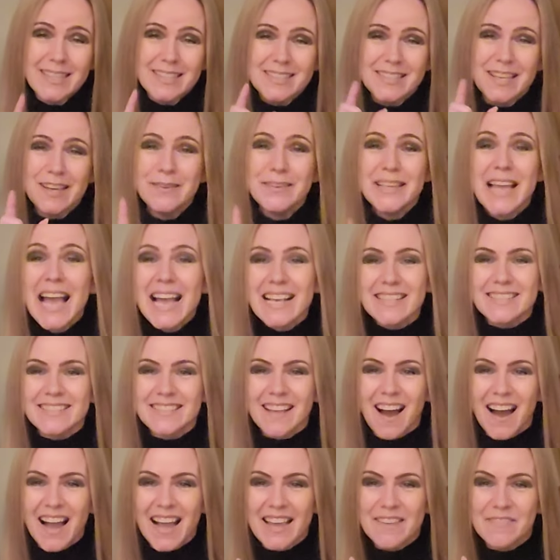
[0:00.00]
So yes,
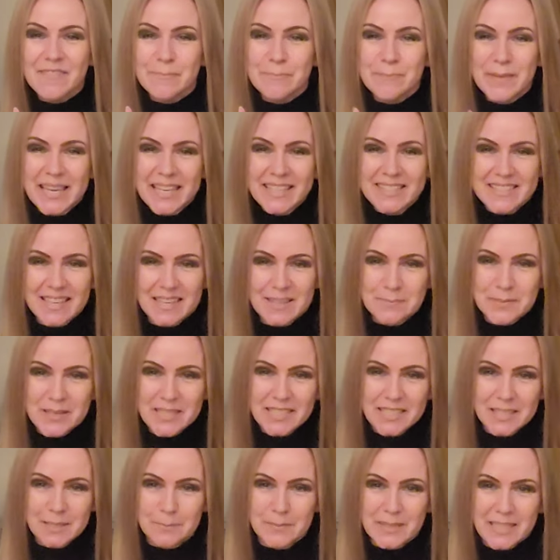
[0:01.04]
I've picked up a
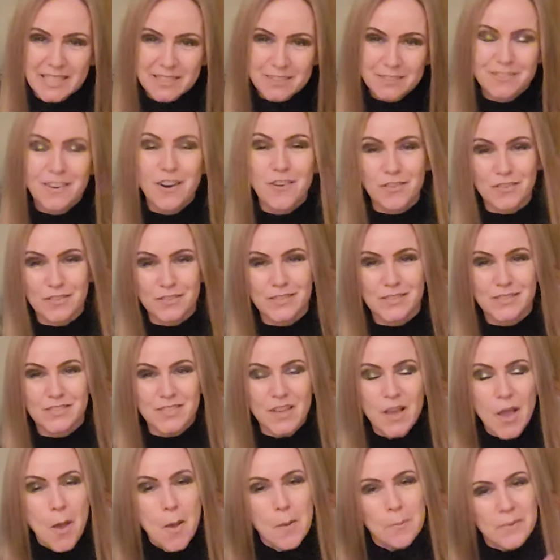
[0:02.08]
couple of Gronks,
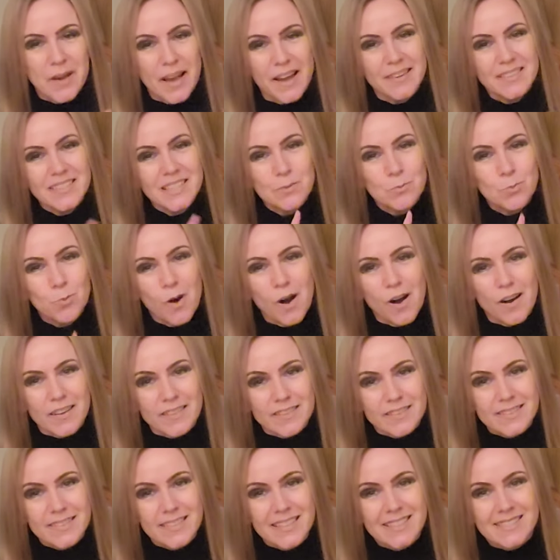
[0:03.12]
but only
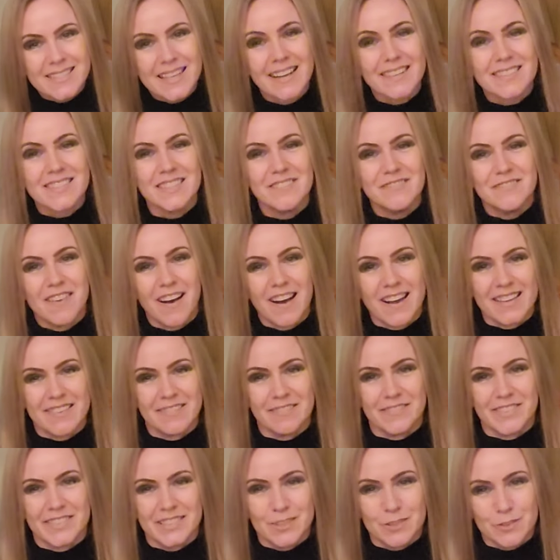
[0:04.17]
one is actually
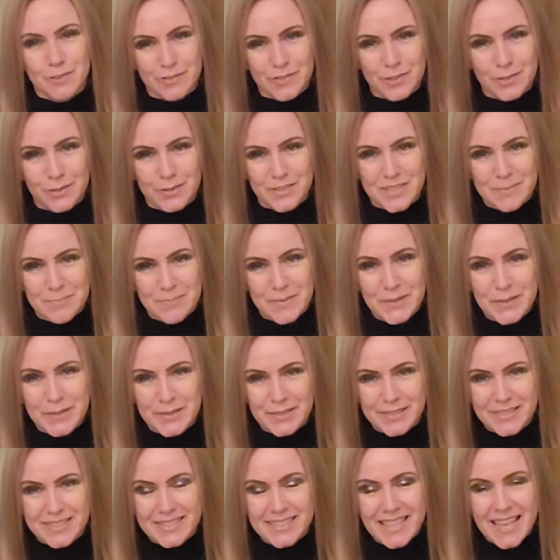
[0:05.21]
ripe for North Yorkshire
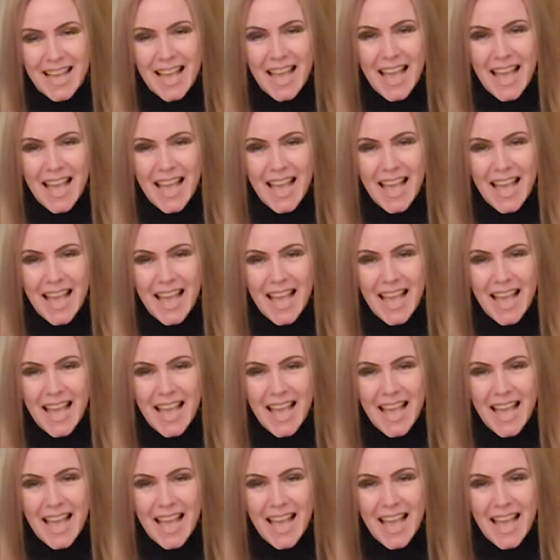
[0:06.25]
Moors,